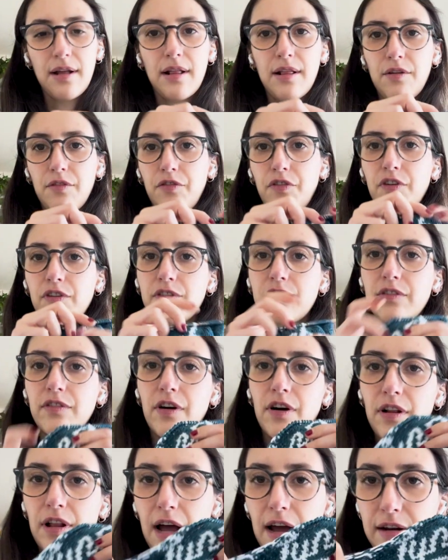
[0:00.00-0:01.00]
first of
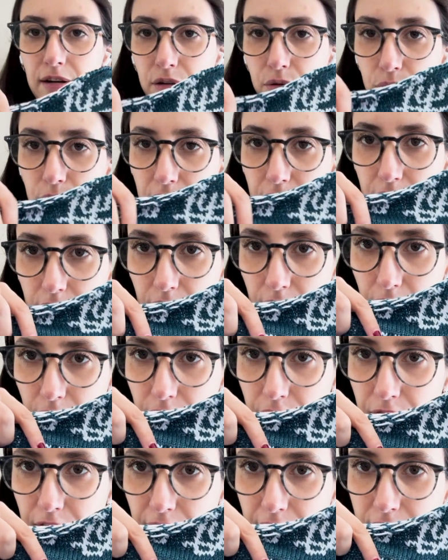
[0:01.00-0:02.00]
all, I do need to
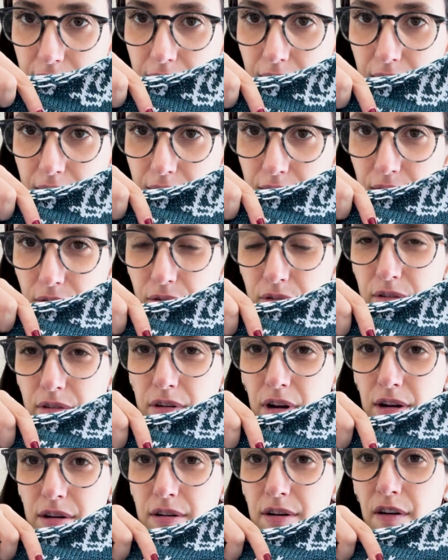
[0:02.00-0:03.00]
fix this. There's
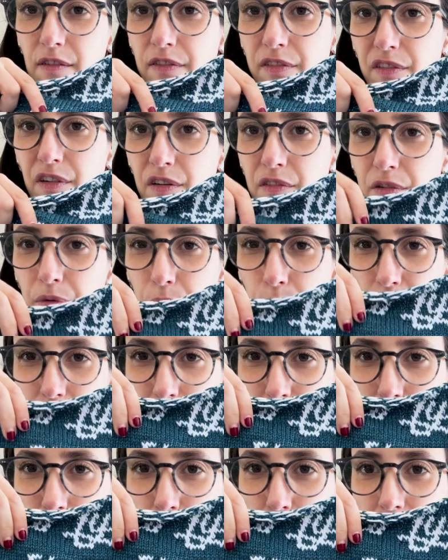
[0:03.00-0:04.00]
not enough of a break
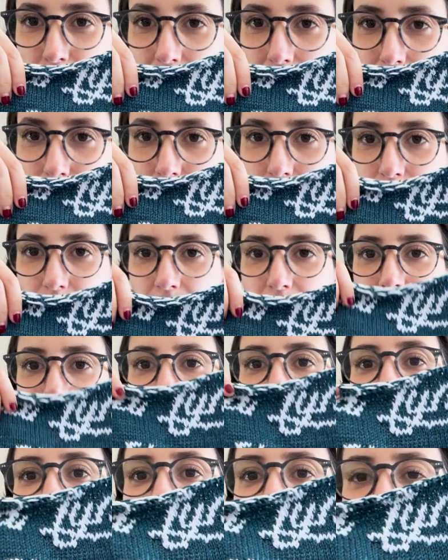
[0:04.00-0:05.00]
between the F and the
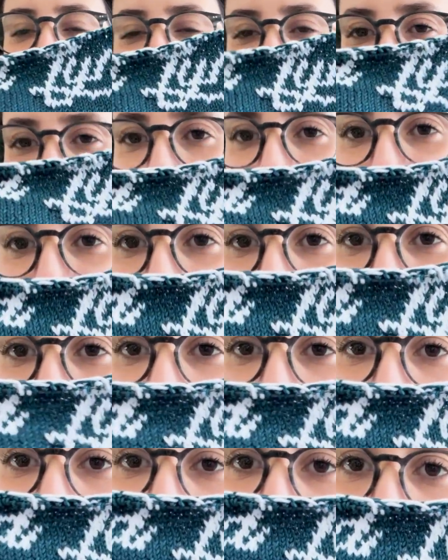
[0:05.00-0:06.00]
I, and it kind of looks like
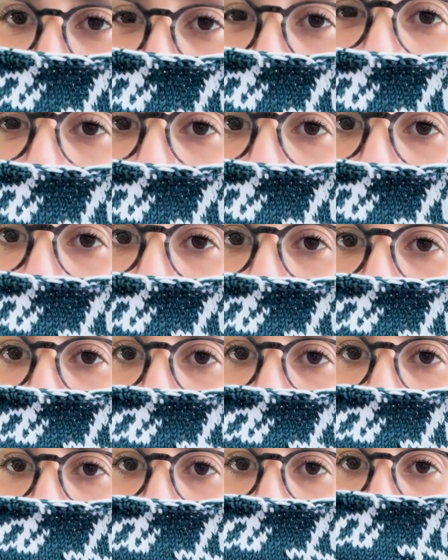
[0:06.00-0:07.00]
an A.
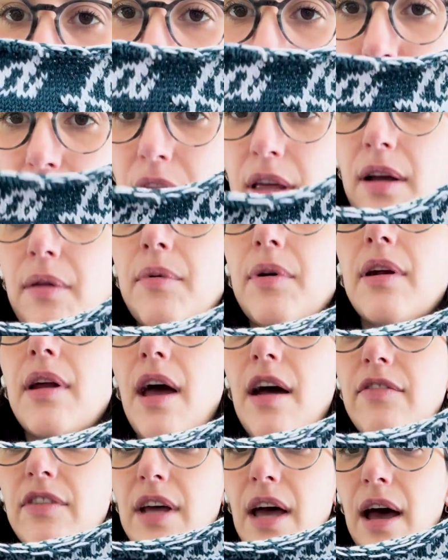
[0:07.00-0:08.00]
So I think I'm gonna
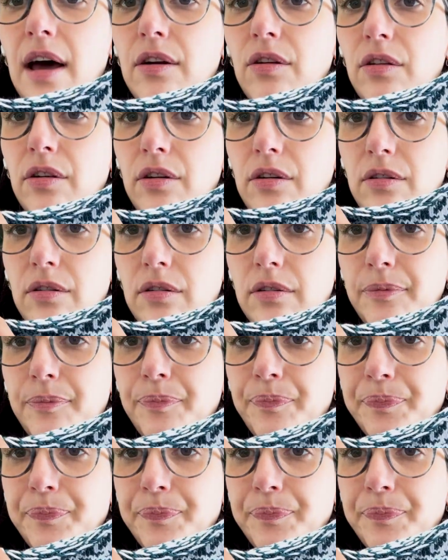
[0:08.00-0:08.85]
have to add a little